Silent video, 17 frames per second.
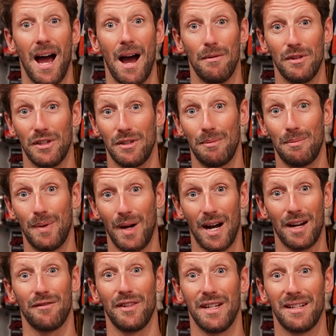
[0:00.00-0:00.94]
I was
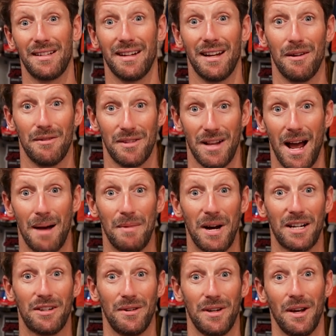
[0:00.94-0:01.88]
part of it and I'm
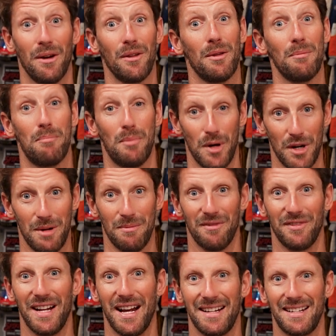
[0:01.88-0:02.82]
actually on the
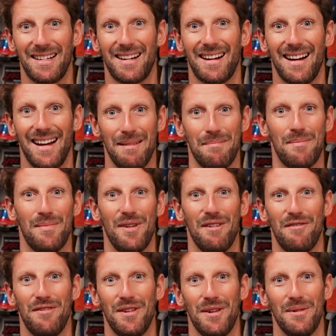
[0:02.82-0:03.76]
podium of that clip. If